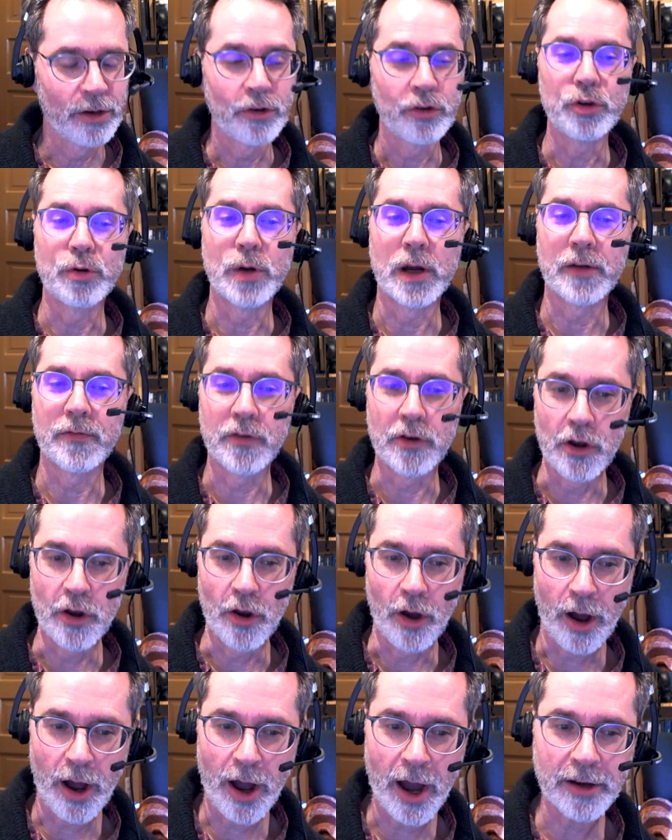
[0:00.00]
You have
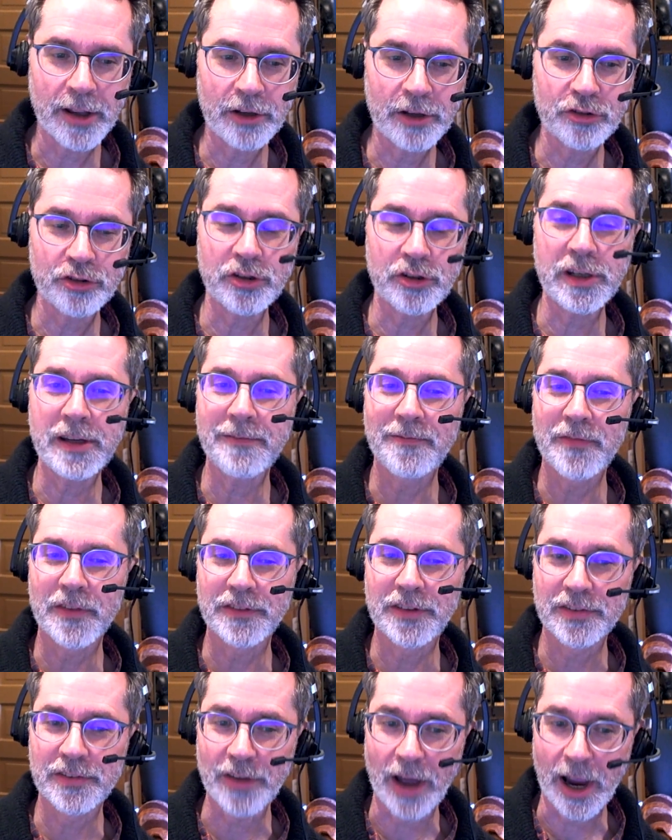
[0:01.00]
not achieved the
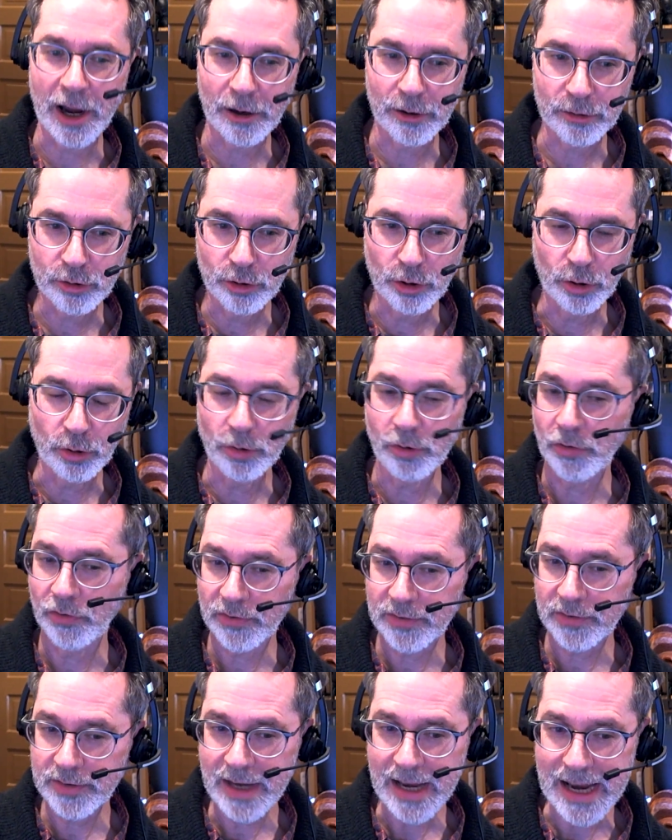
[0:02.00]
desired goal
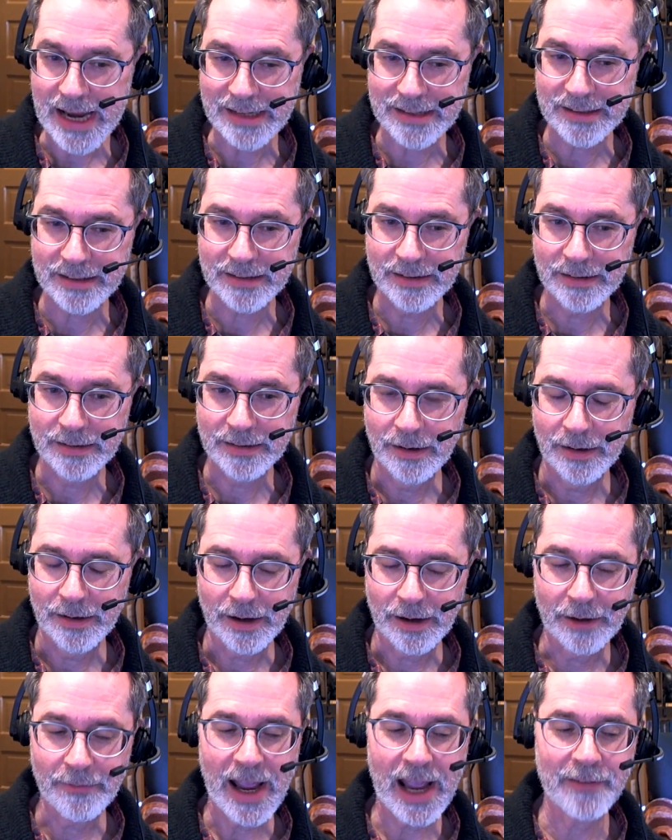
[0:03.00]
state
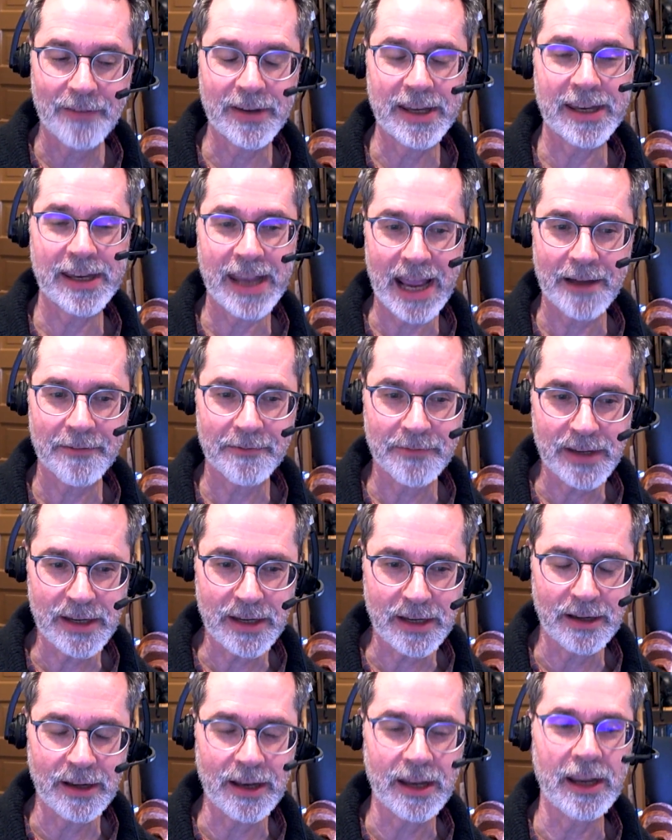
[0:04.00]
of having
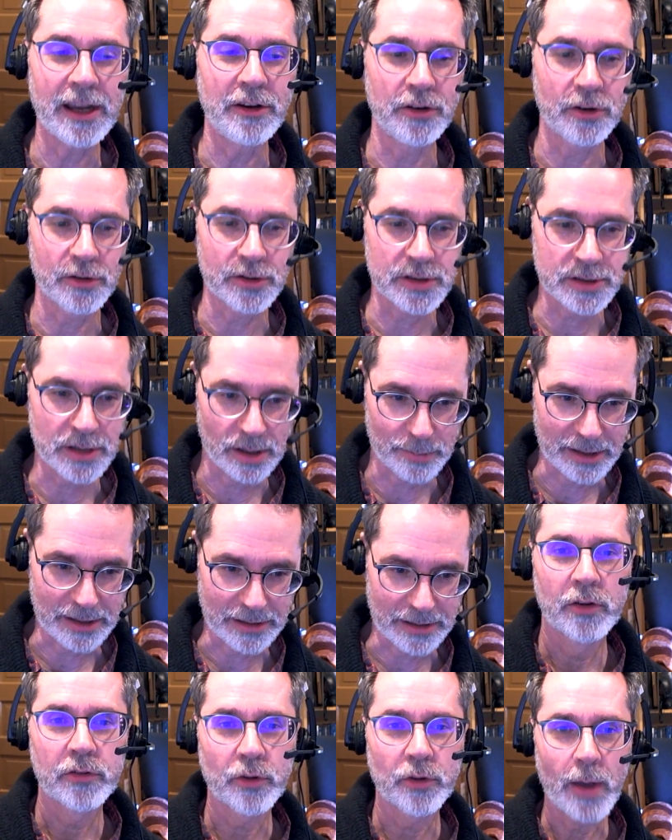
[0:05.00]
caffeine in your tummy.
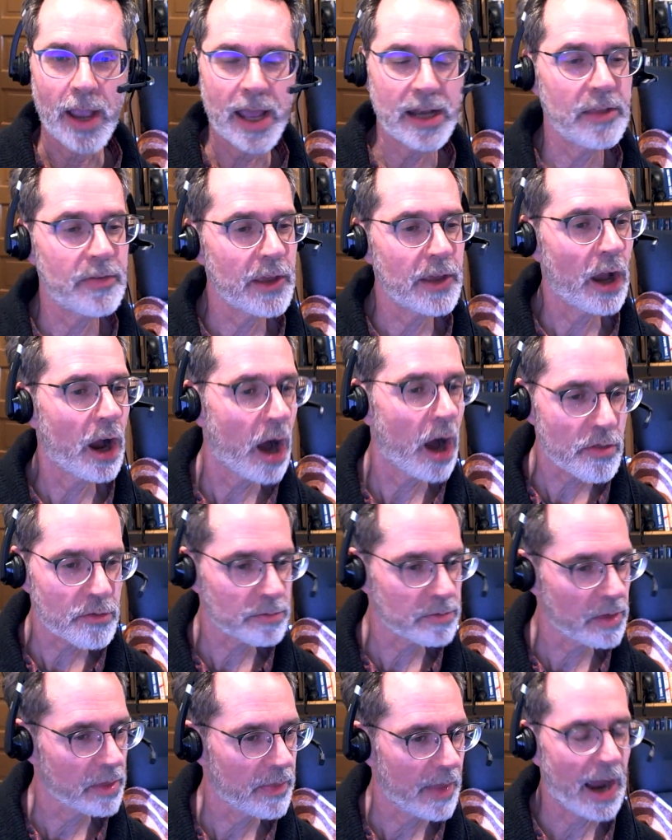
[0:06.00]
So anything
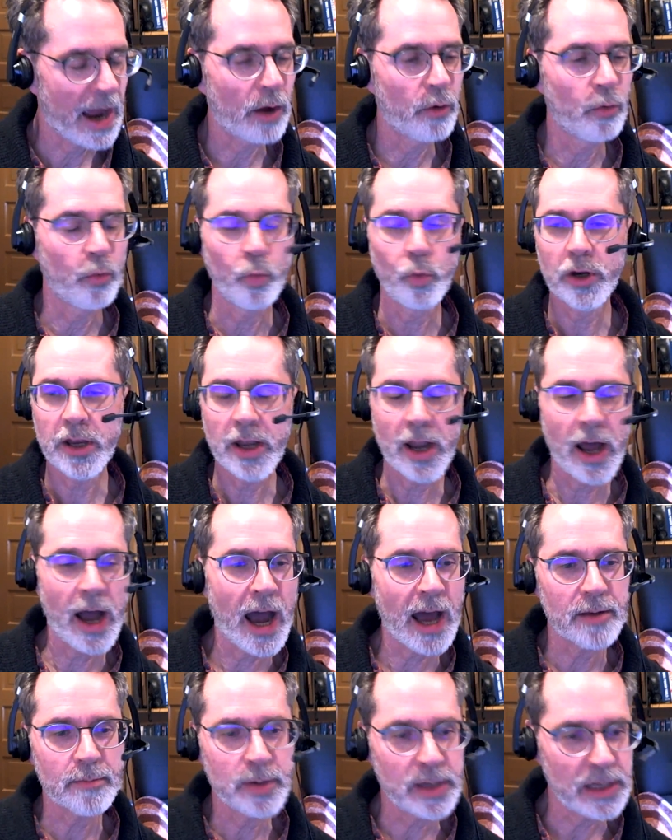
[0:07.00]
other than that would
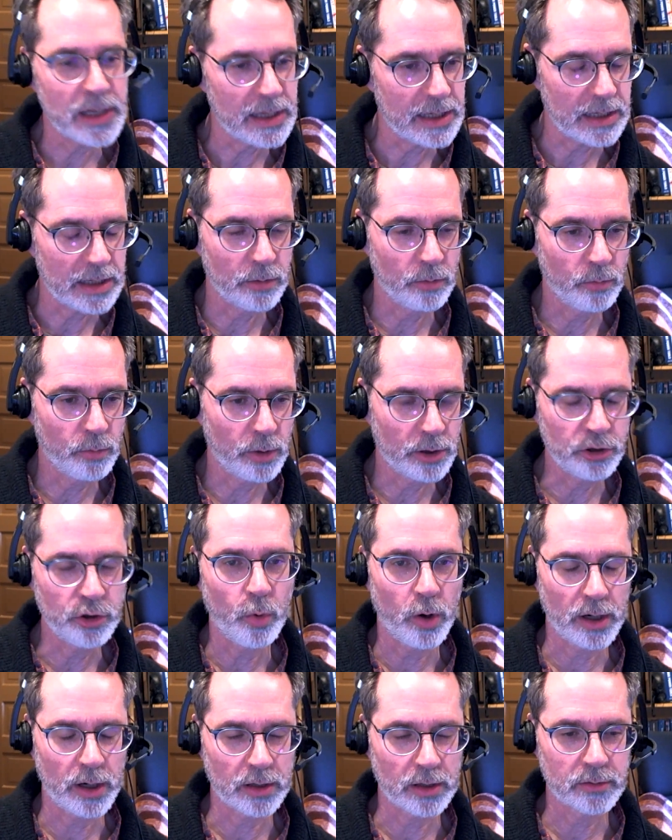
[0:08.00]
not be what you
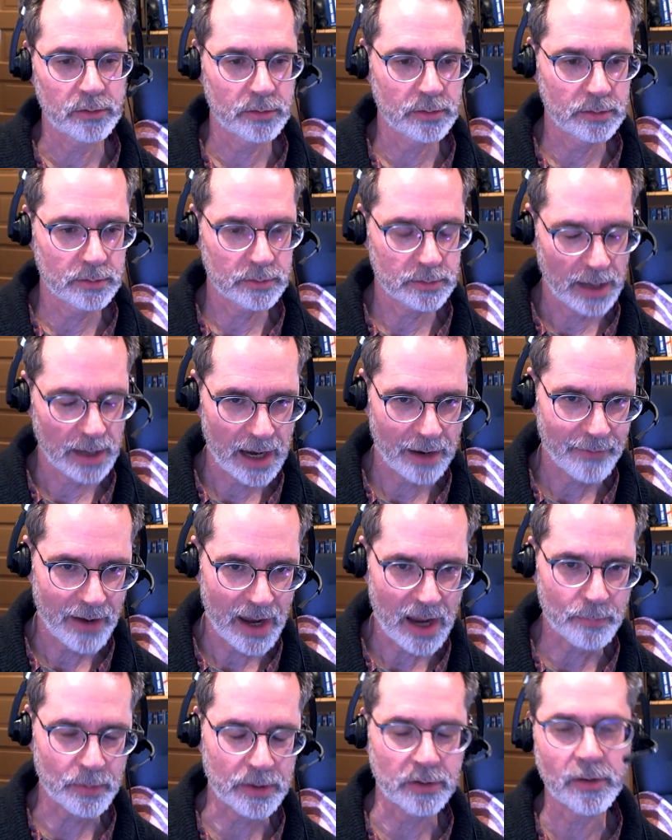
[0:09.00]
wanted to have
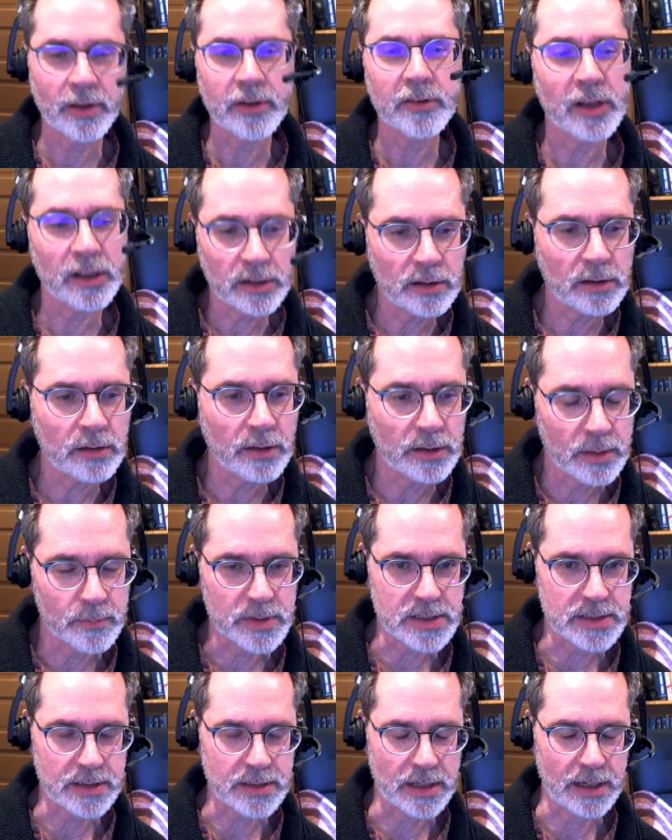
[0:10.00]
happen. So it's clearly a
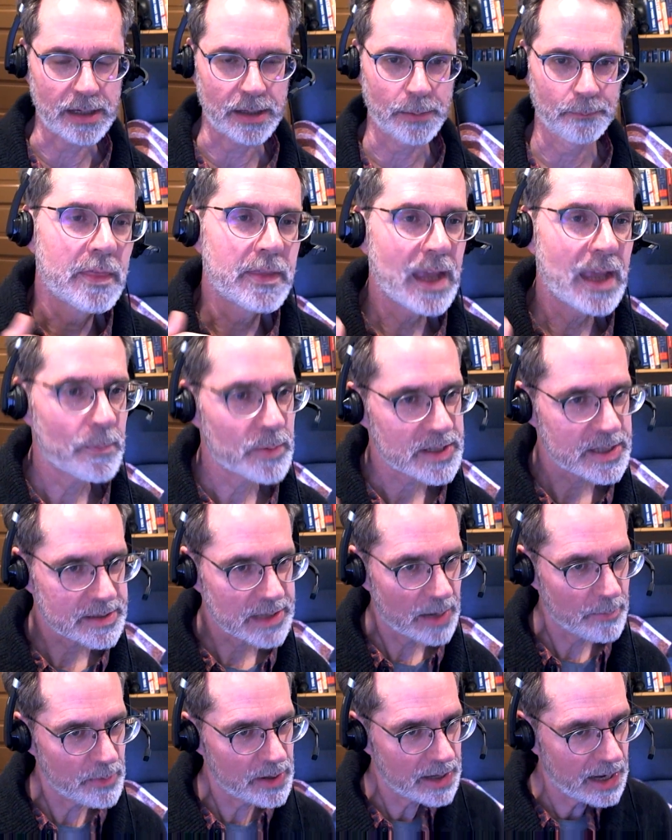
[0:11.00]
mistake. The
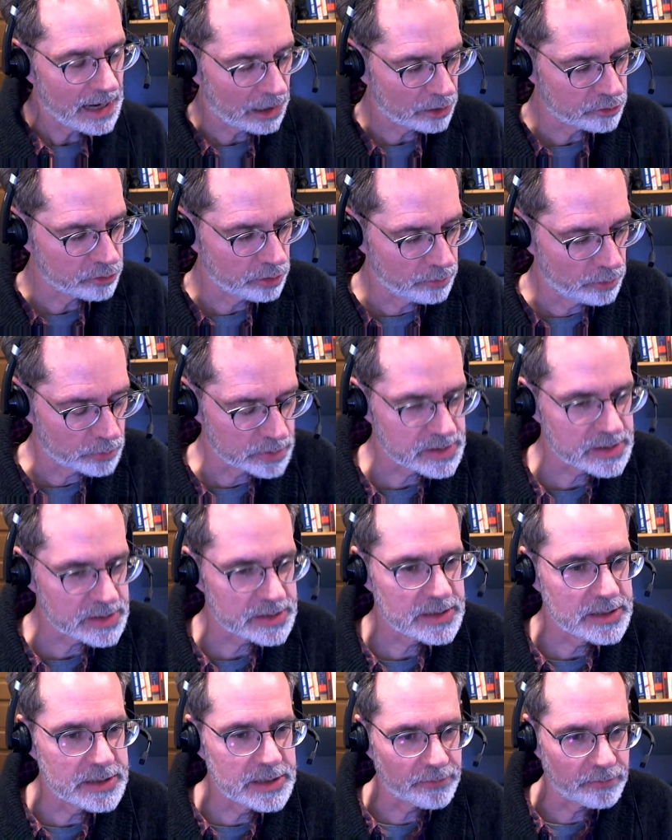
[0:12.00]
epistemic action, though, is
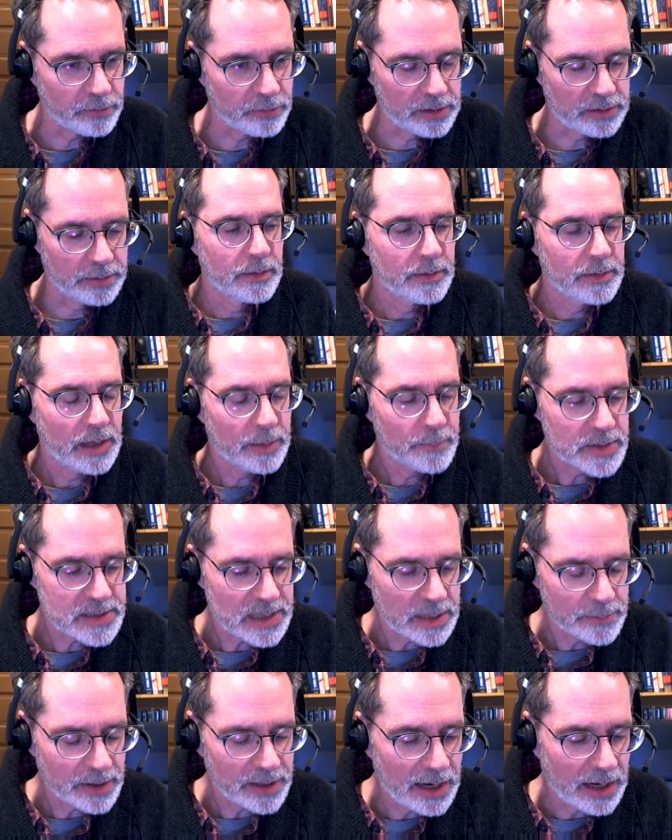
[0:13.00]
different. The
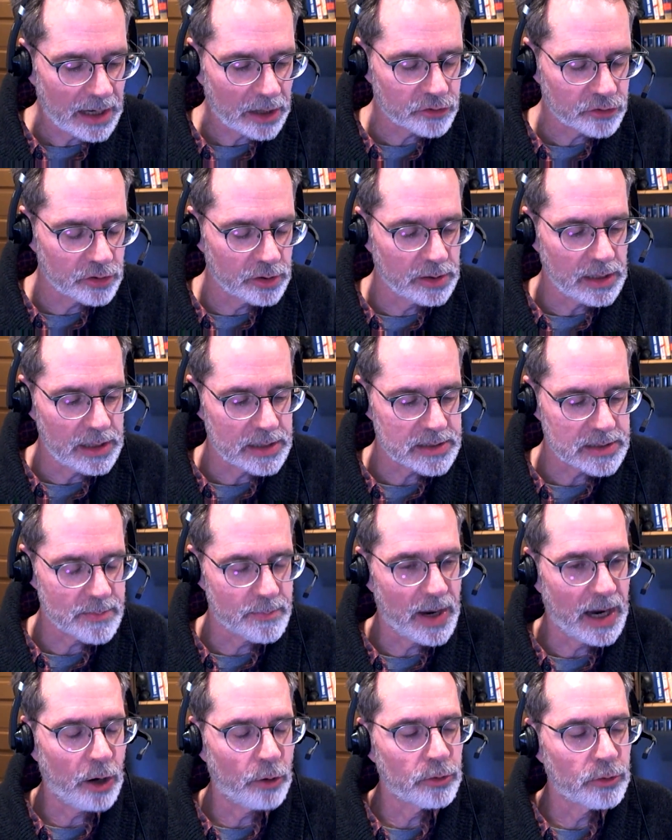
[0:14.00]
epistemic action is
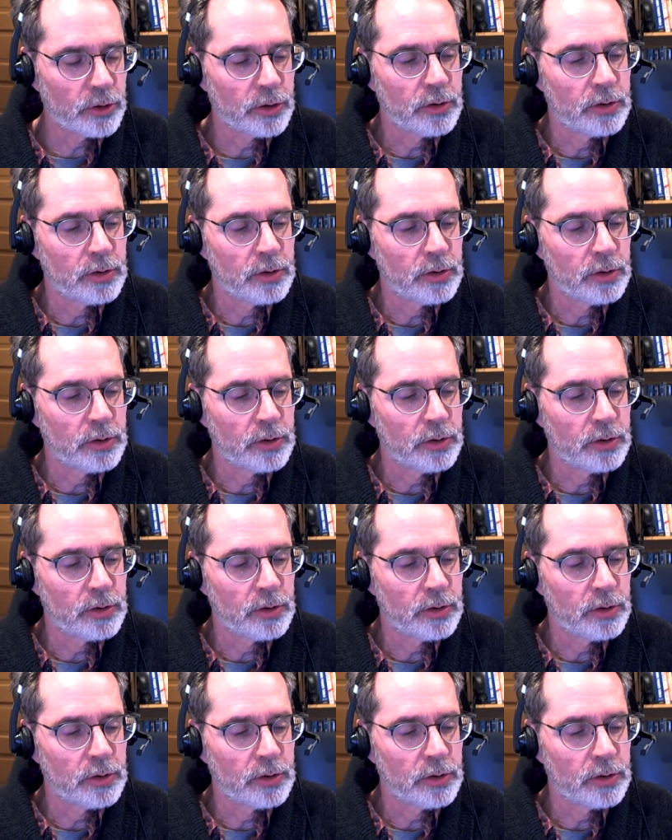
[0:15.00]
about,